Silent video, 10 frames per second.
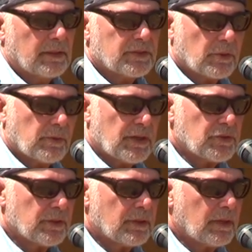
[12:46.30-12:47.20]
It's a
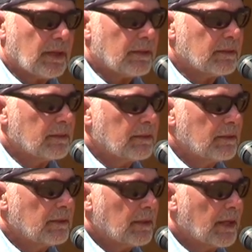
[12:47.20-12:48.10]
question that
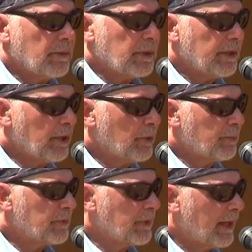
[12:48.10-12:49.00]
I will
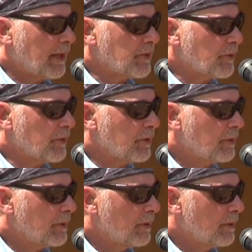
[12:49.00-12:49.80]
help to answer